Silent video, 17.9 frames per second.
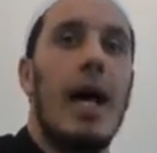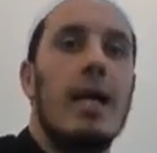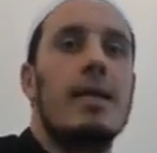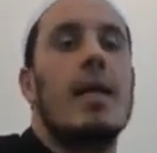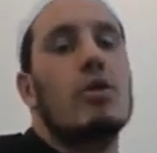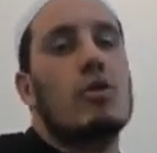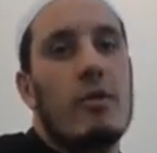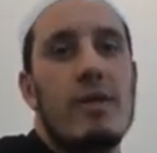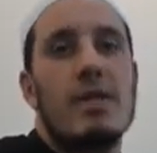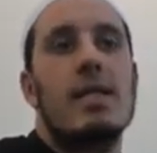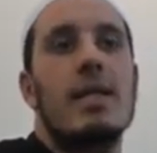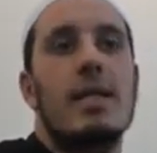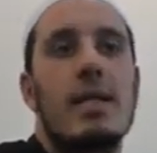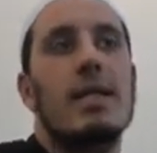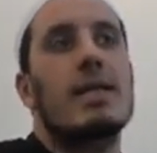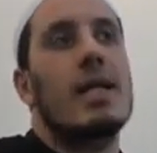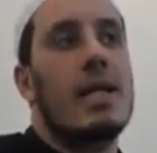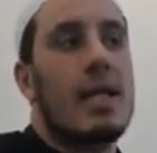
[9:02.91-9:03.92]
And that's obviously,
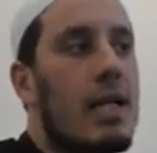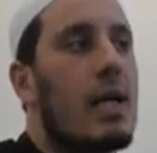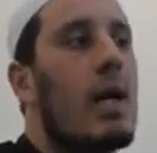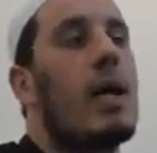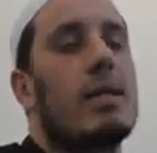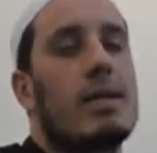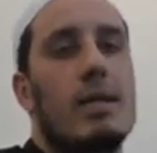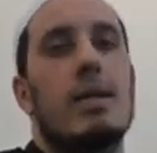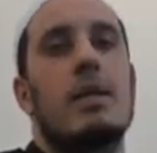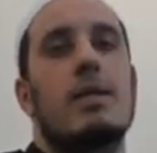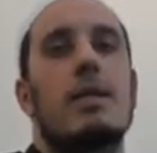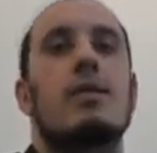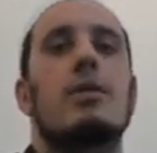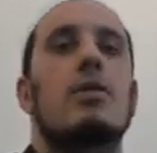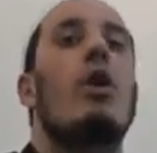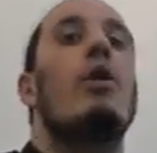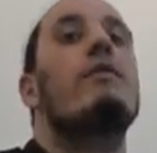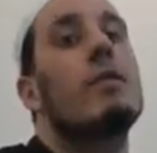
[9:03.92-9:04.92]
these
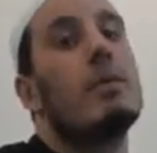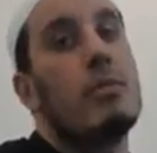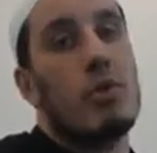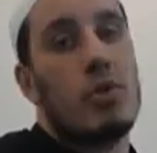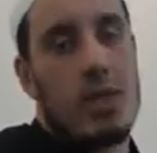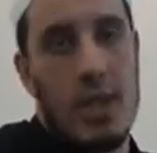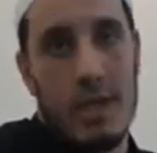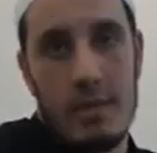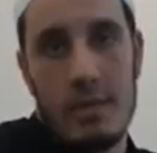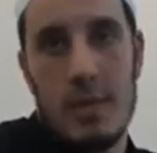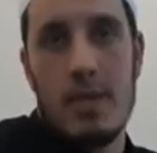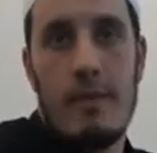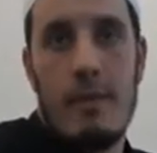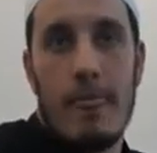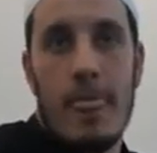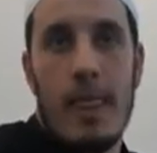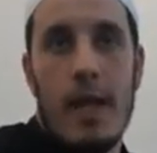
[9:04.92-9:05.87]
characteristics of the Muslims.